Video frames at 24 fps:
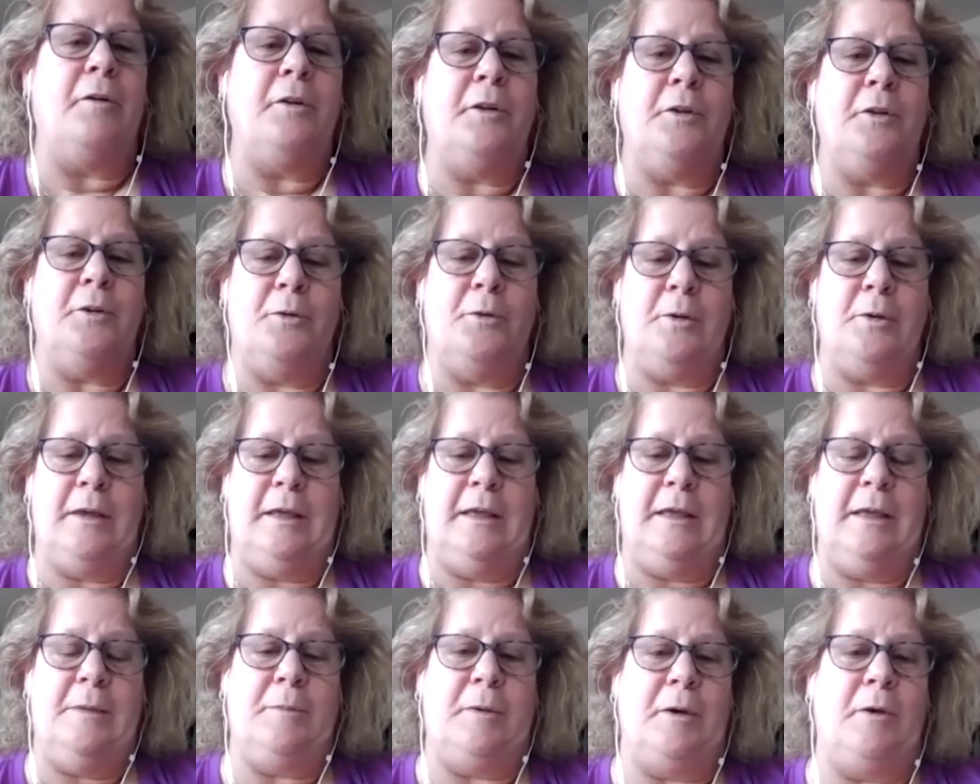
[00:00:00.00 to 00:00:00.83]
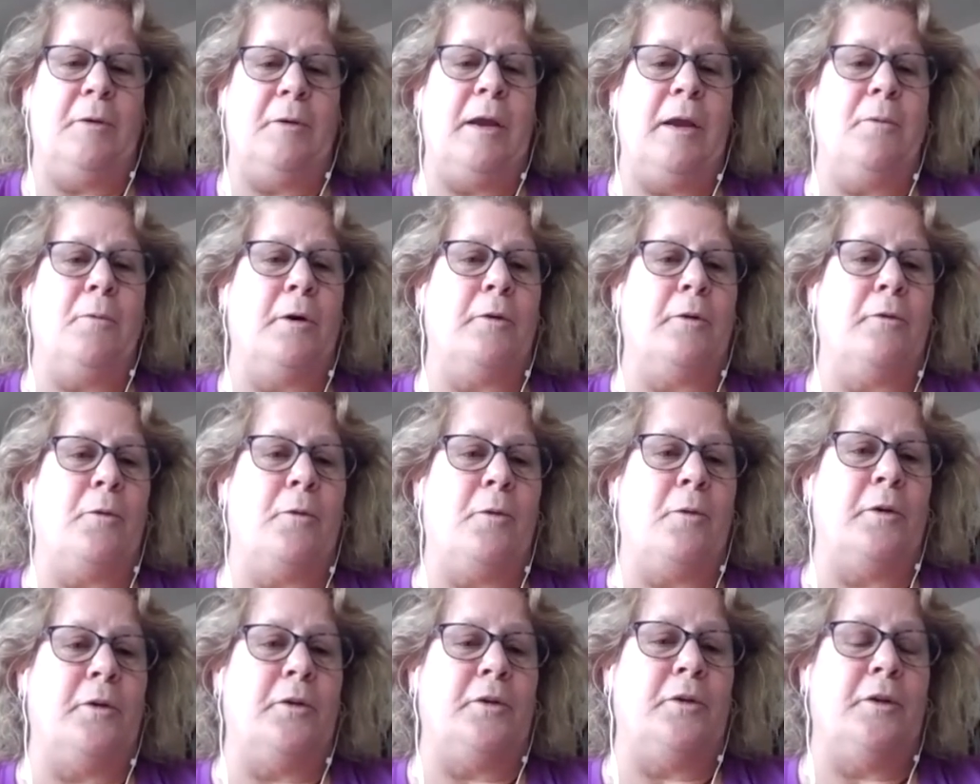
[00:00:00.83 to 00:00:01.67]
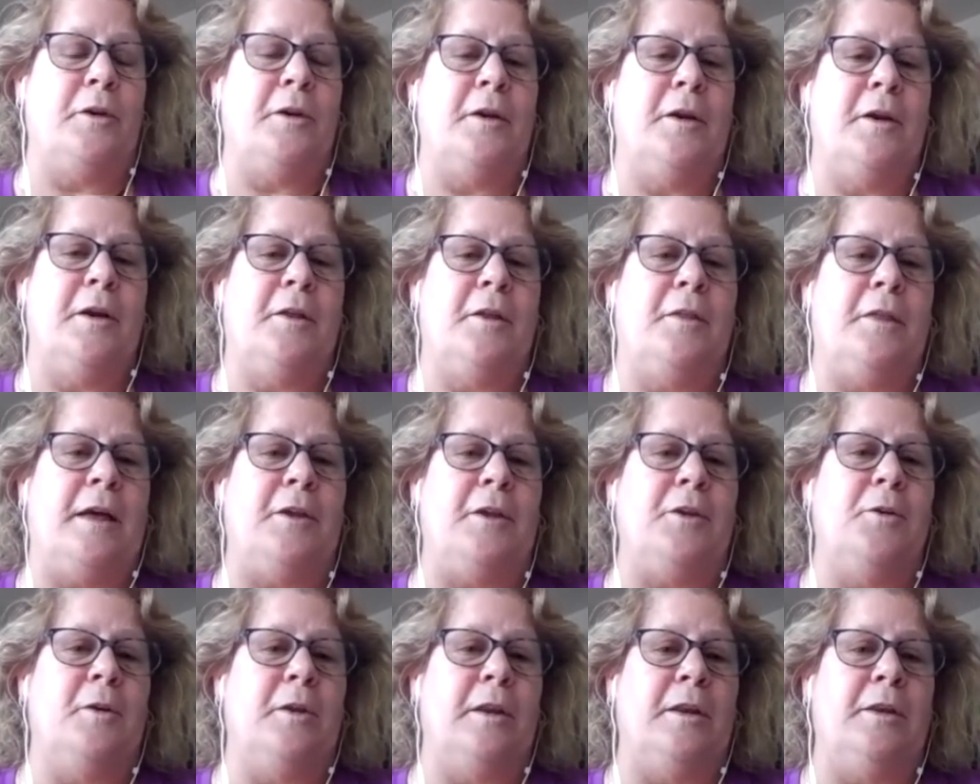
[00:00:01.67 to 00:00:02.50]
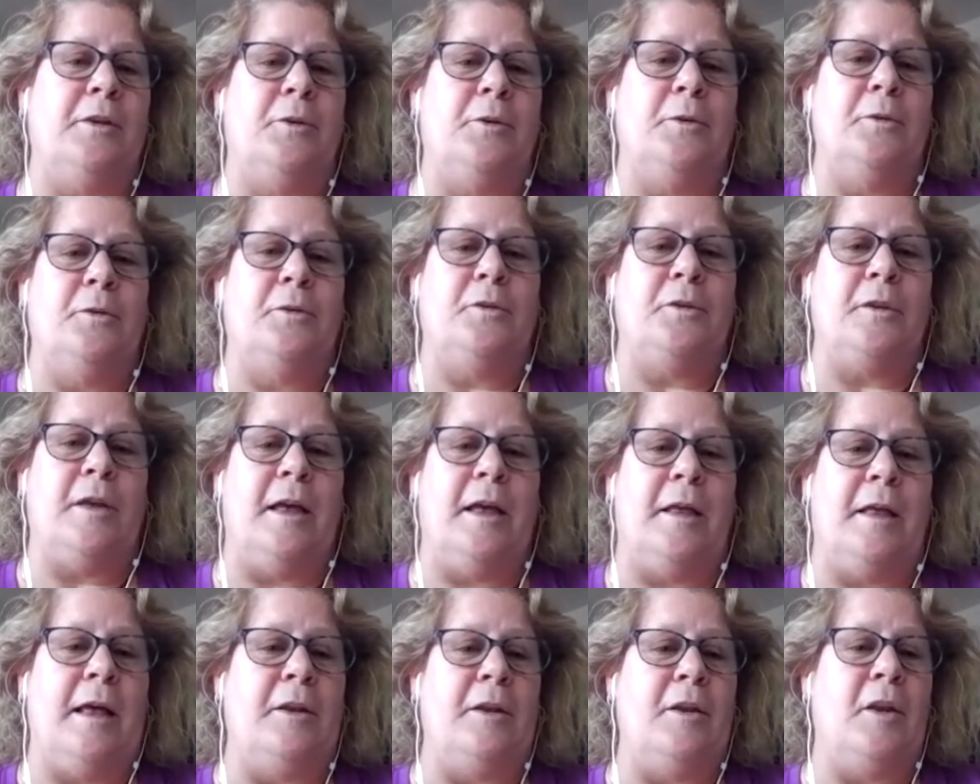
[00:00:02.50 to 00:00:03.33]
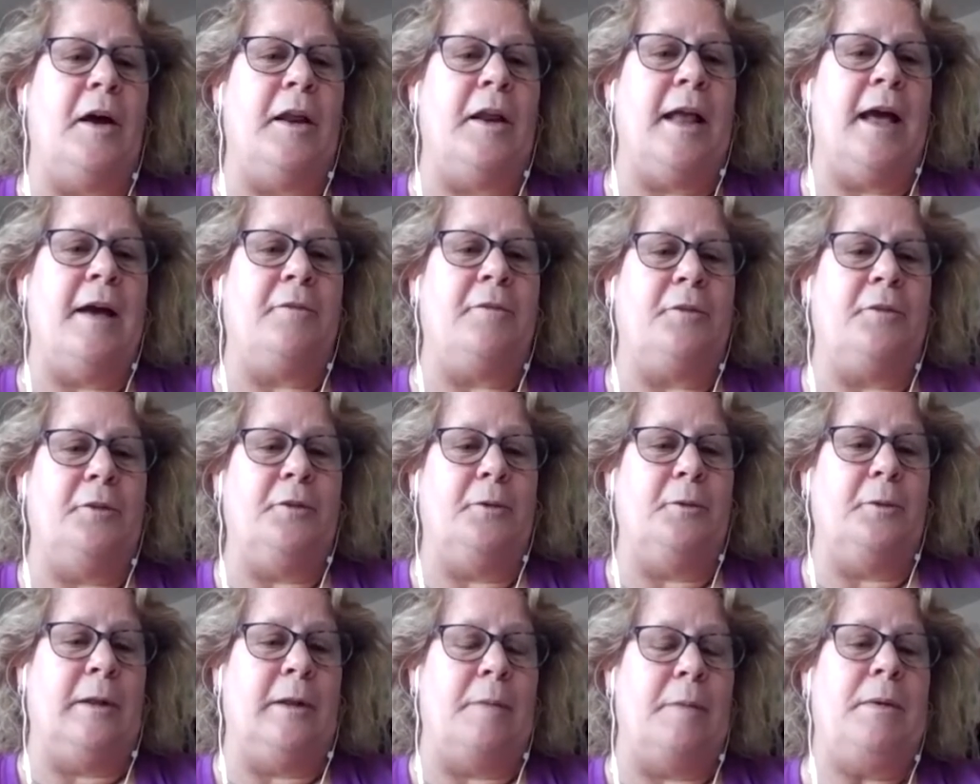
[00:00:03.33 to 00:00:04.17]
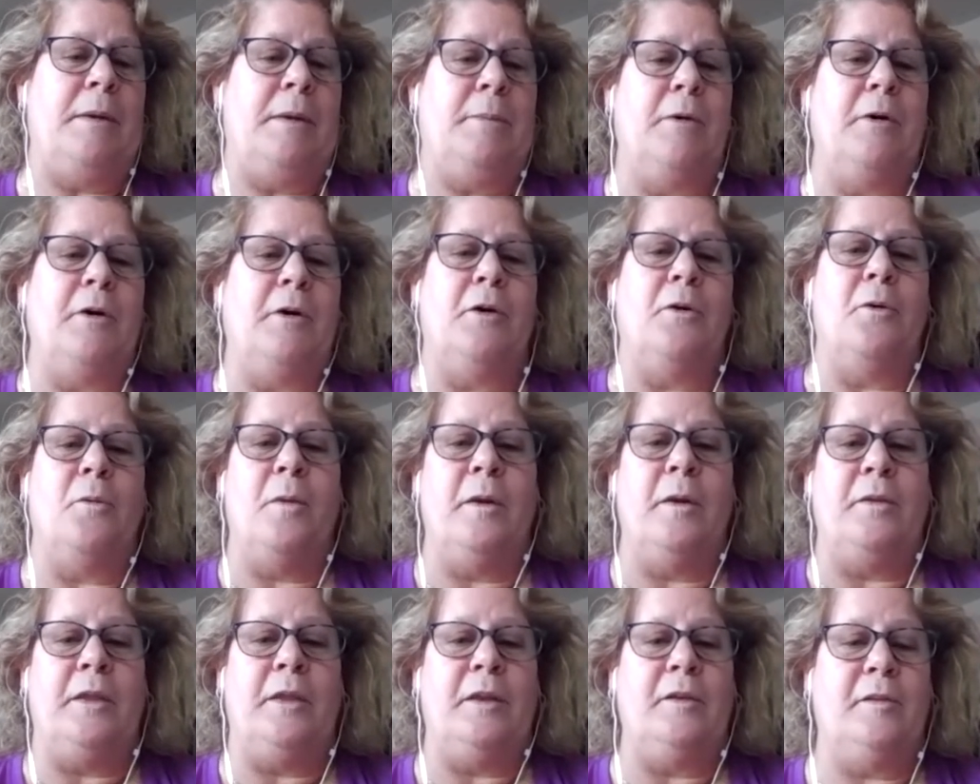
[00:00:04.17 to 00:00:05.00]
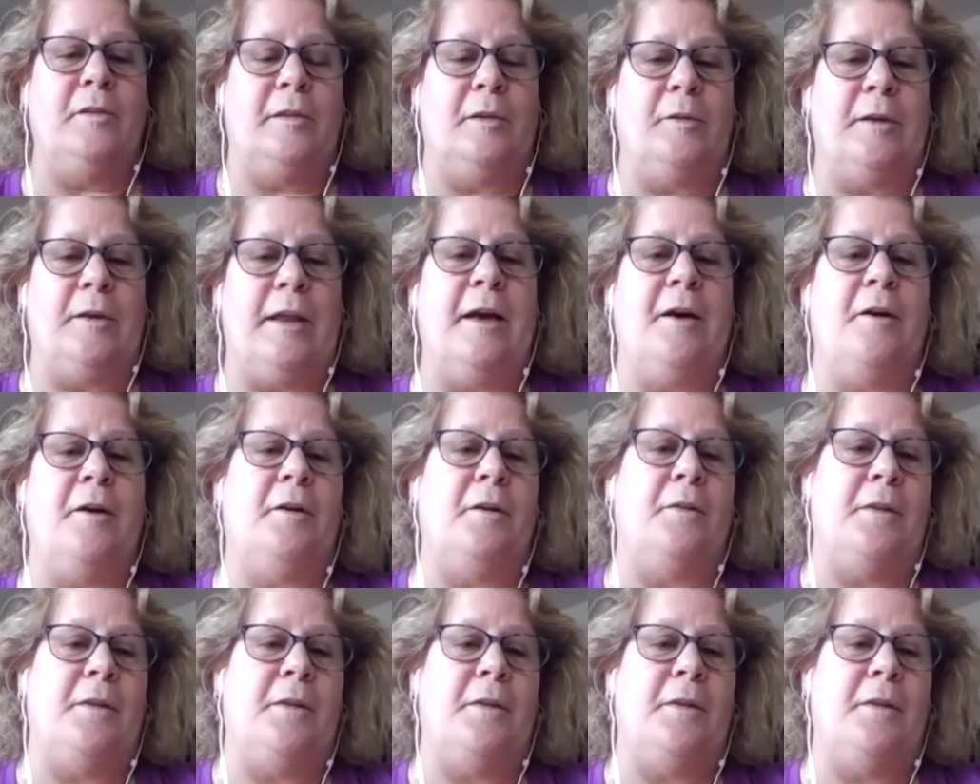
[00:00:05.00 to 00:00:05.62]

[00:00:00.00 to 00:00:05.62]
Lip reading: you keep a great workforce that you can use and not have to let people go when things slow down,